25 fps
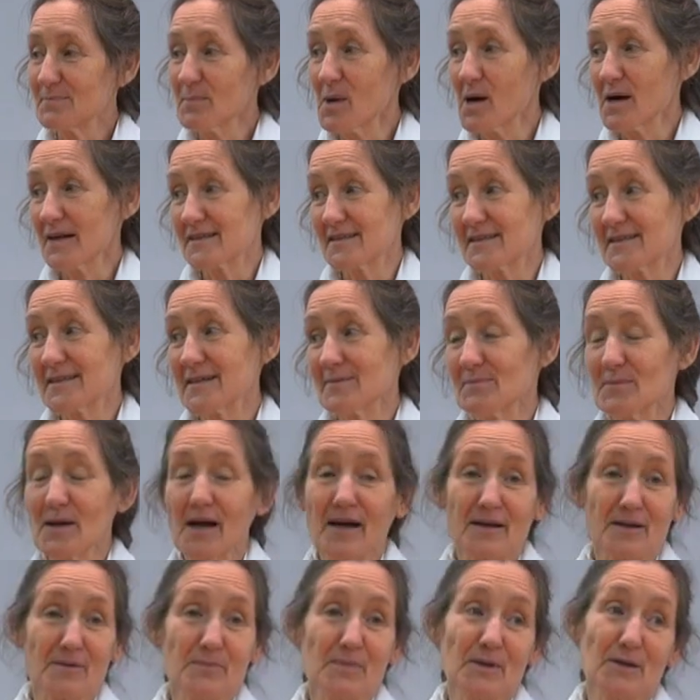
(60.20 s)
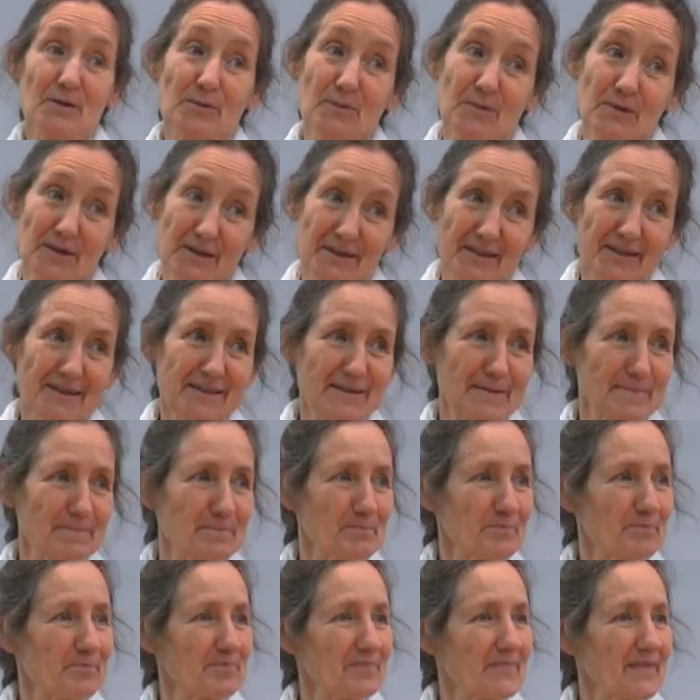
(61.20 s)
might seem like a bit of work,
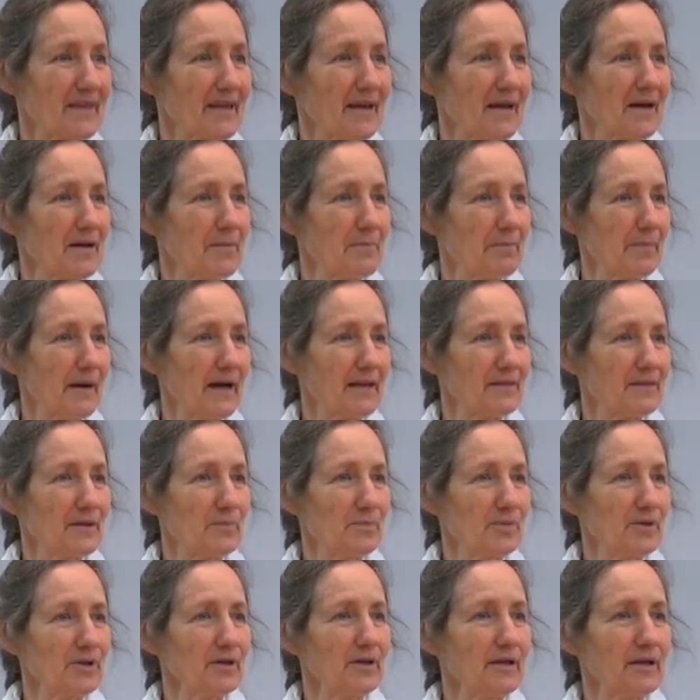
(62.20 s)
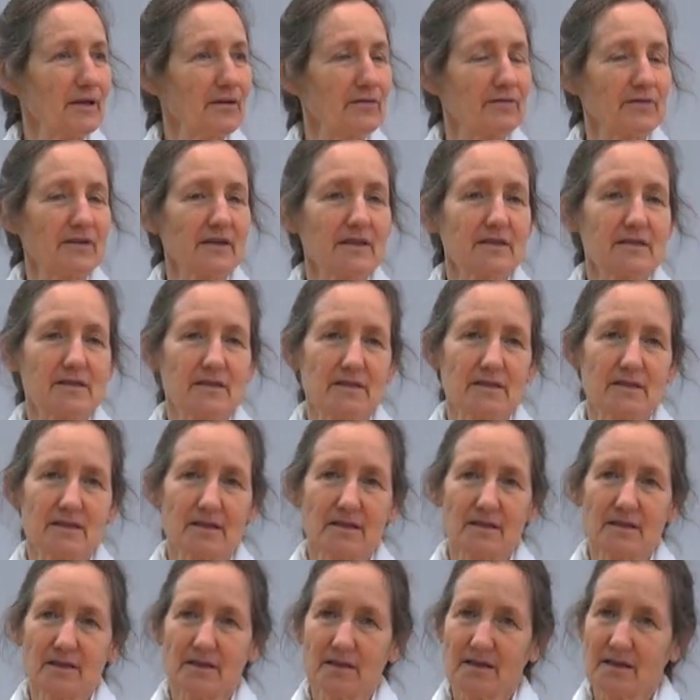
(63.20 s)
but the beauty of
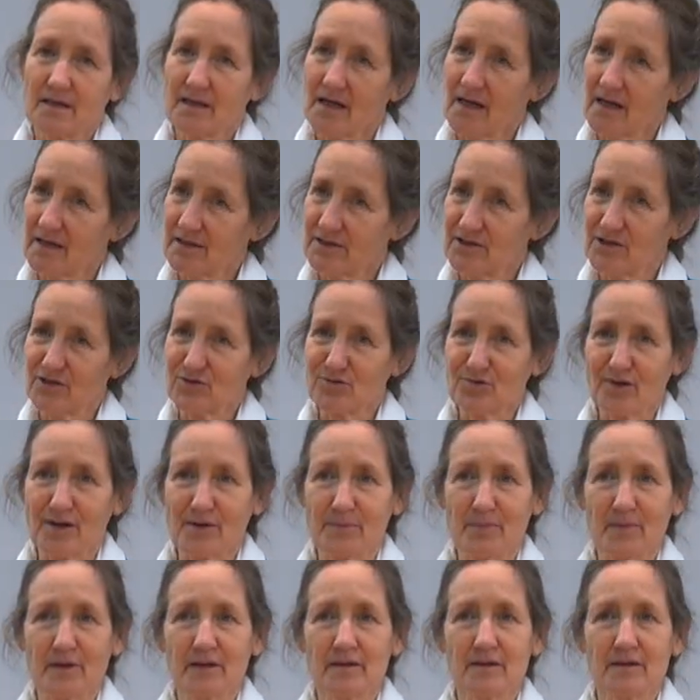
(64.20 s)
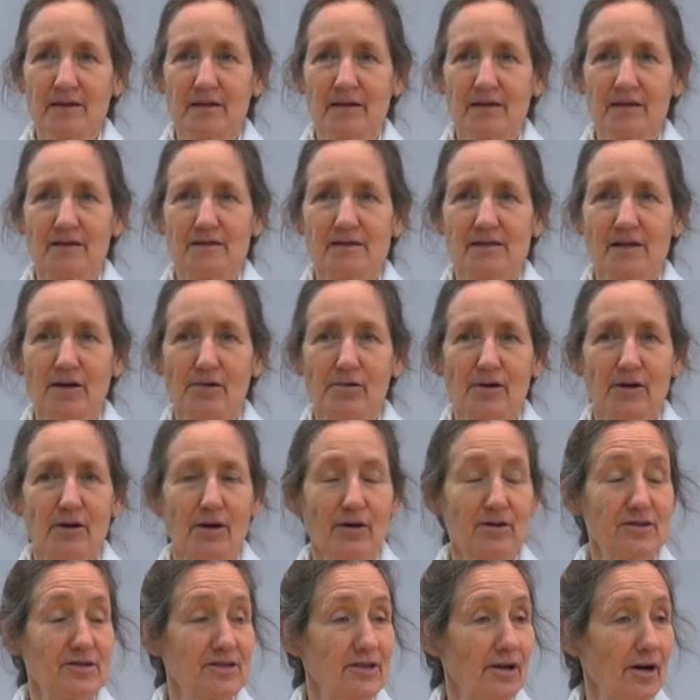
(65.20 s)
this cancer treatment is there are
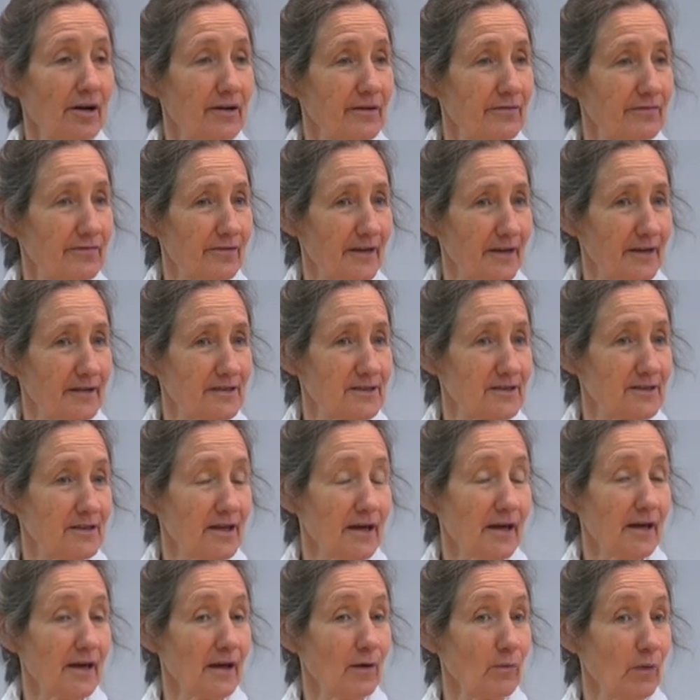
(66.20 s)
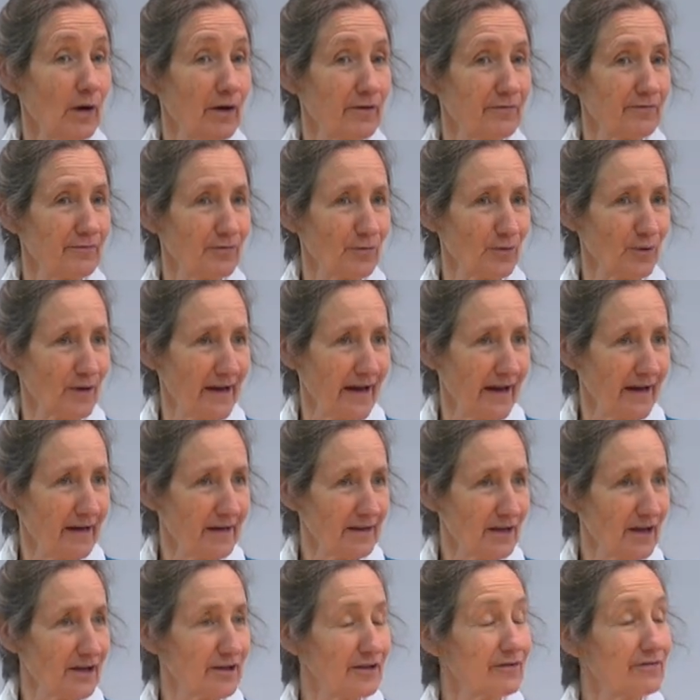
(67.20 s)
no side effects. Your hair won't fall out
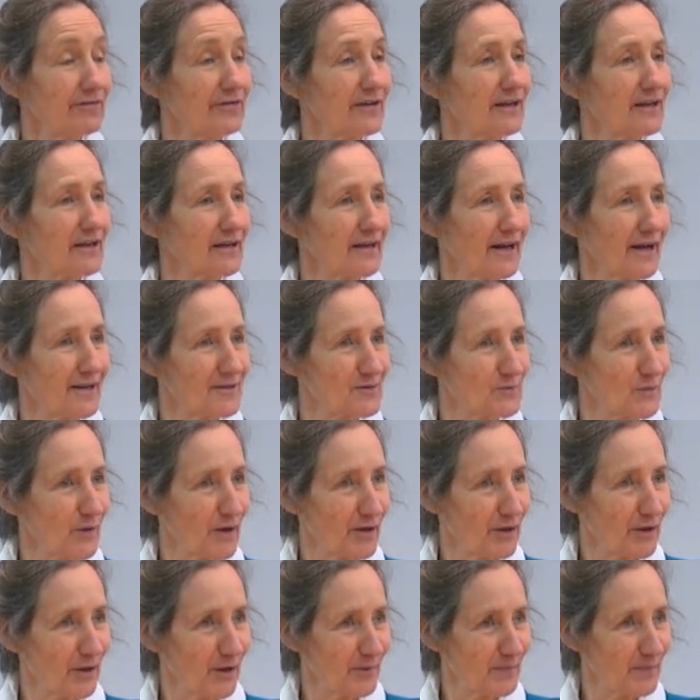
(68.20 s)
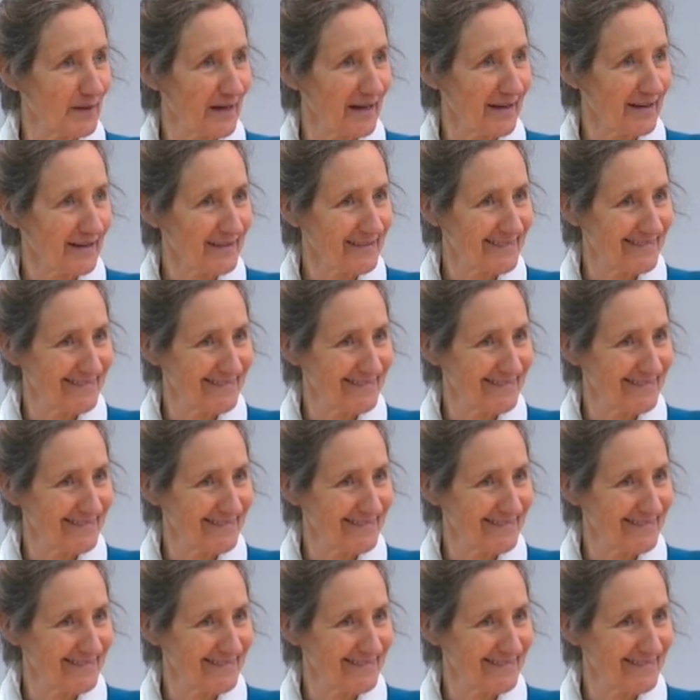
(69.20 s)
and your fingernails won't go black.